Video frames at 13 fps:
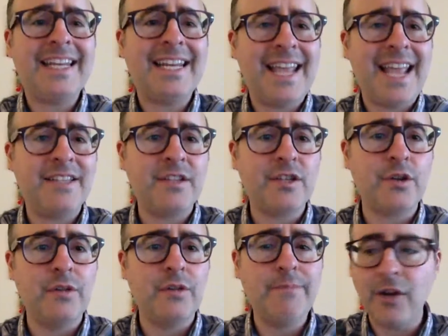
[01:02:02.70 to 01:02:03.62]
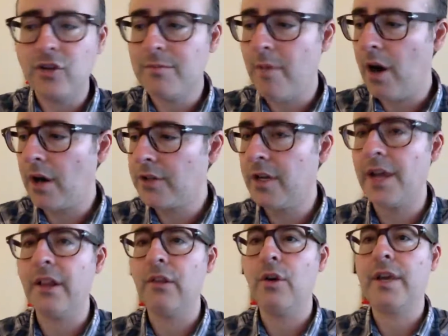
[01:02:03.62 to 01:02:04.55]
days is a good benchmark to
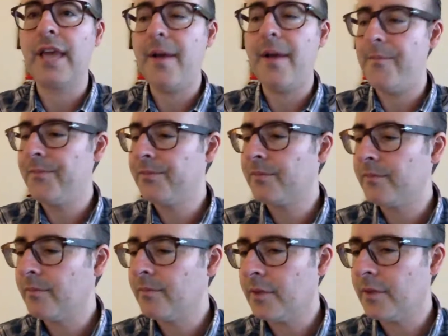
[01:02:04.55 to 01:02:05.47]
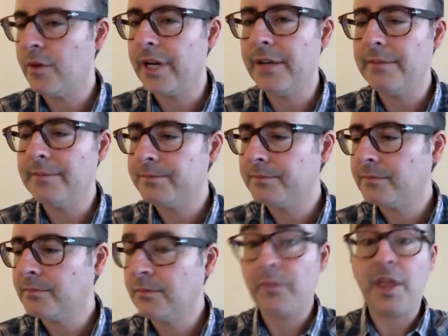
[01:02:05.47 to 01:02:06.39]
kind of look at. Okay?
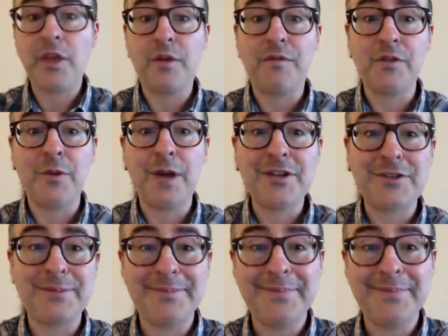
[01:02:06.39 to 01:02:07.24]
Thank you for the question.